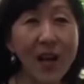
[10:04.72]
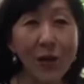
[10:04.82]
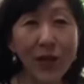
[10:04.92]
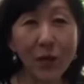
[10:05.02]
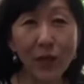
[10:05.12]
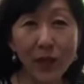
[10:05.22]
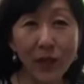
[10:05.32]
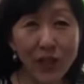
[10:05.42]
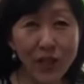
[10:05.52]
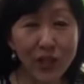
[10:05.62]
how we can renew
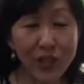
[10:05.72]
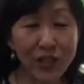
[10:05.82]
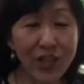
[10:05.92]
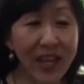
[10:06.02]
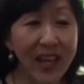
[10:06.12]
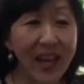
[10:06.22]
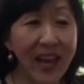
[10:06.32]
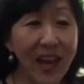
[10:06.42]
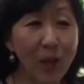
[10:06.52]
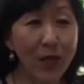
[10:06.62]
the church,
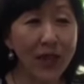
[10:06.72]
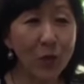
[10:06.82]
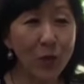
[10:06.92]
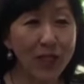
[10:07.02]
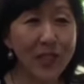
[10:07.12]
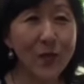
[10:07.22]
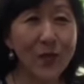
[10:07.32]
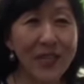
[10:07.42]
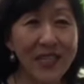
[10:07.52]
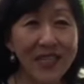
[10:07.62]
how we can work
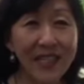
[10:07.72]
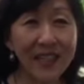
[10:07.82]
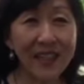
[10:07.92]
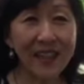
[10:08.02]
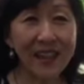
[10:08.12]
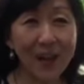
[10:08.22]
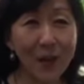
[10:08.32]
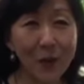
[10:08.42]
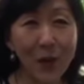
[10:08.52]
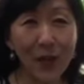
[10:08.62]
towards healing
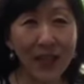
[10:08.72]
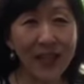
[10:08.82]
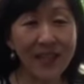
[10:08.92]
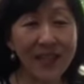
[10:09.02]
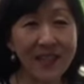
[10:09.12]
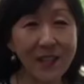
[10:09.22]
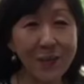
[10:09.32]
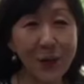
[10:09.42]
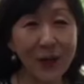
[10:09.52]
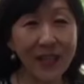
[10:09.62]
our brokenness and our
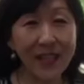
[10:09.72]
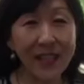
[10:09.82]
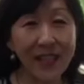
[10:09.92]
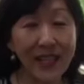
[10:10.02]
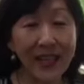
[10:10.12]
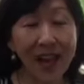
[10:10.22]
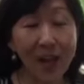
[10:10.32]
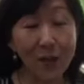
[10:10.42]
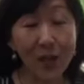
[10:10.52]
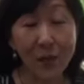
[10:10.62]
broken
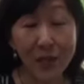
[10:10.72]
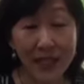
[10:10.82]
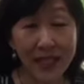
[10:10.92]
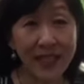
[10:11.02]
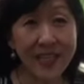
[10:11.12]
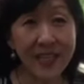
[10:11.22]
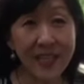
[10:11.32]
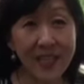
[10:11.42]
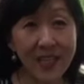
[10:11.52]
communities and